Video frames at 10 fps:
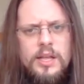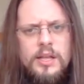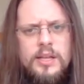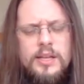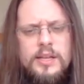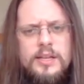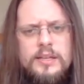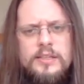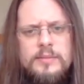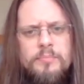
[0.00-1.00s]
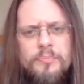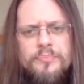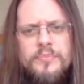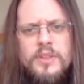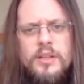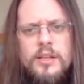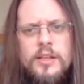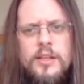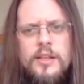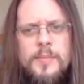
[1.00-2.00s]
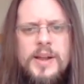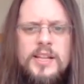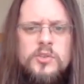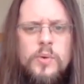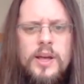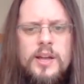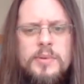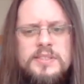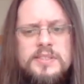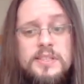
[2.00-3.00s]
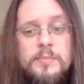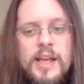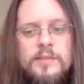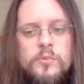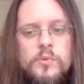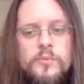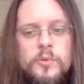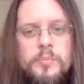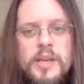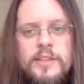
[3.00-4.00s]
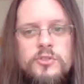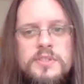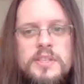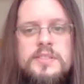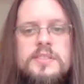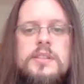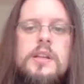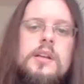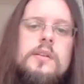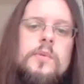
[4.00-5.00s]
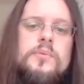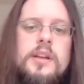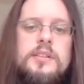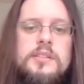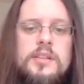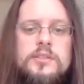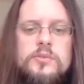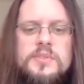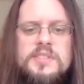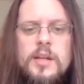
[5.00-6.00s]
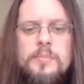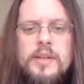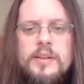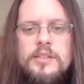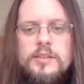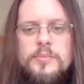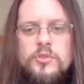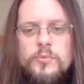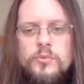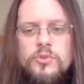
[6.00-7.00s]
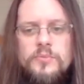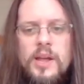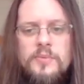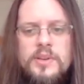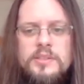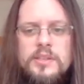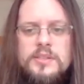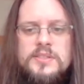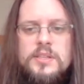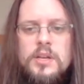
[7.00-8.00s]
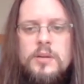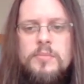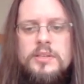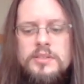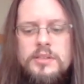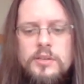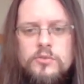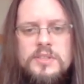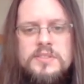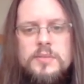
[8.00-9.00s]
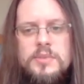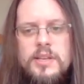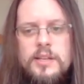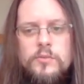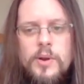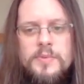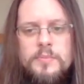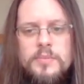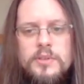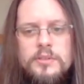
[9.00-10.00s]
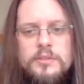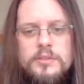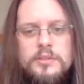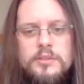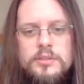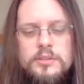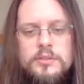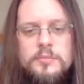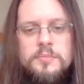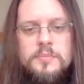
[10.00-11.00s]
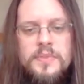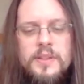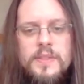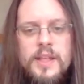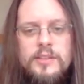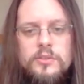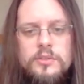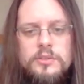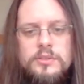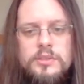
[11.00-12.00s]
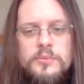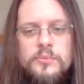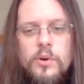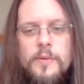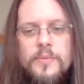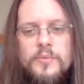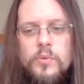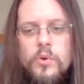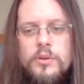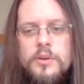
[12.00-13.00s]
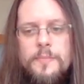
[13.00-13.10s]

A better try, but still a bad move, would be h6, with the idea to stop any bishop to g5 ideas. But here you just simply can grab the knight on e4 with the rook.